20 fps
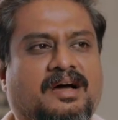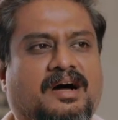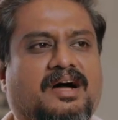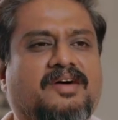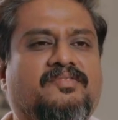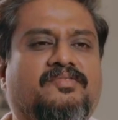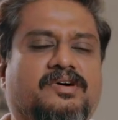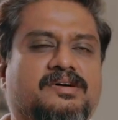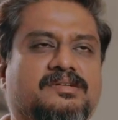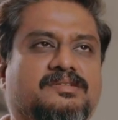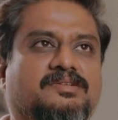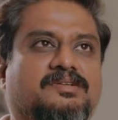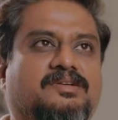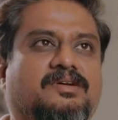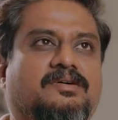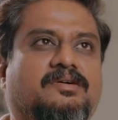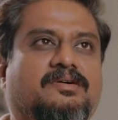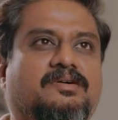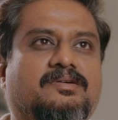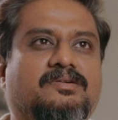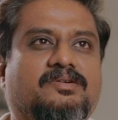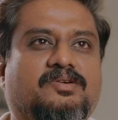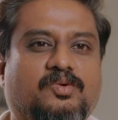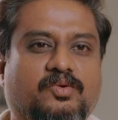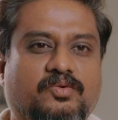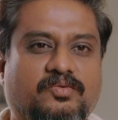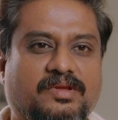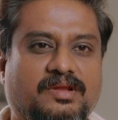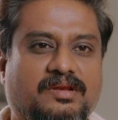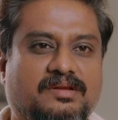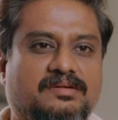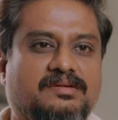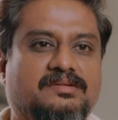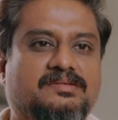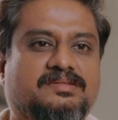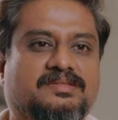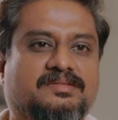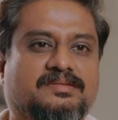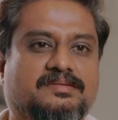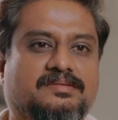I worked on
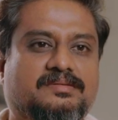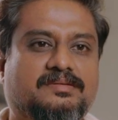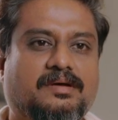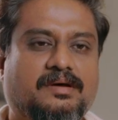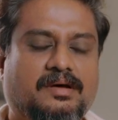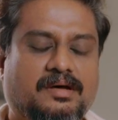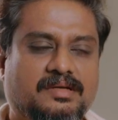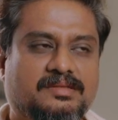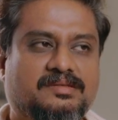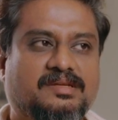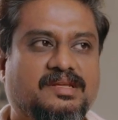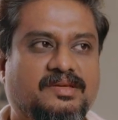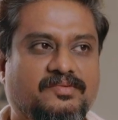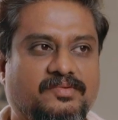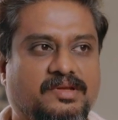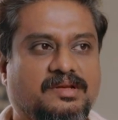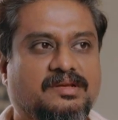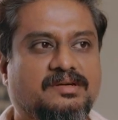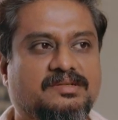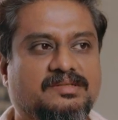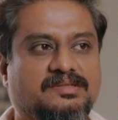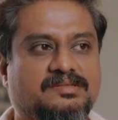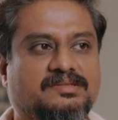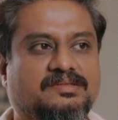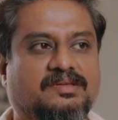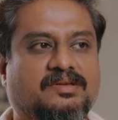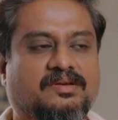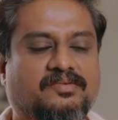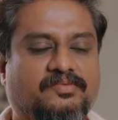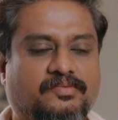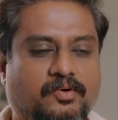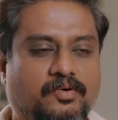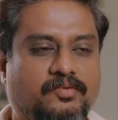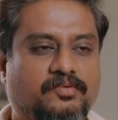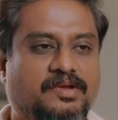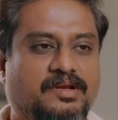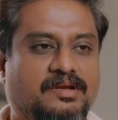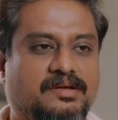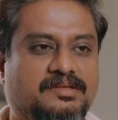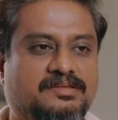two-wheelers, three-wheelers,
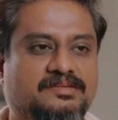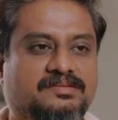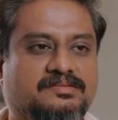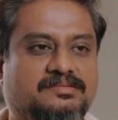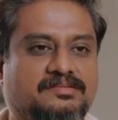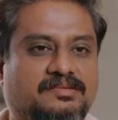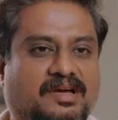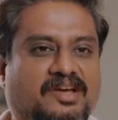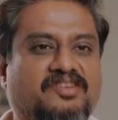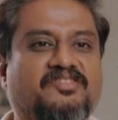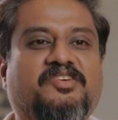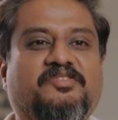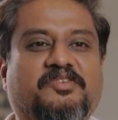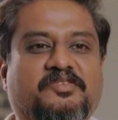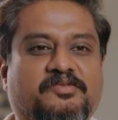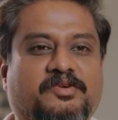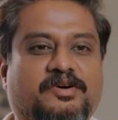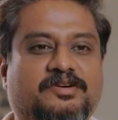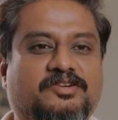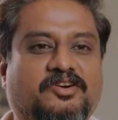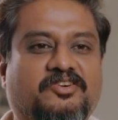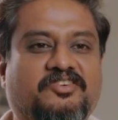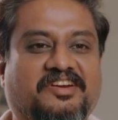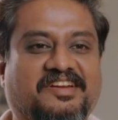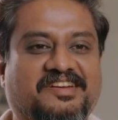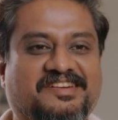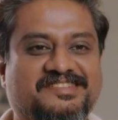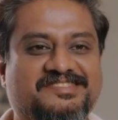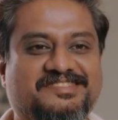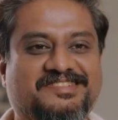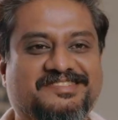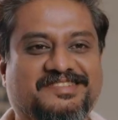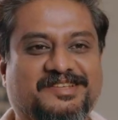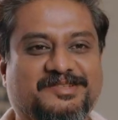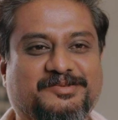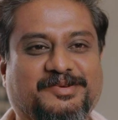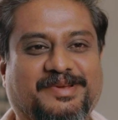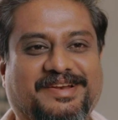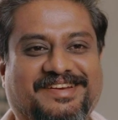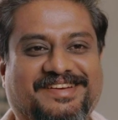four-wheelers. I've even worked on train engines
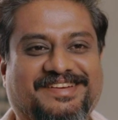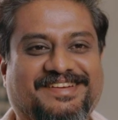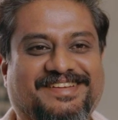as well.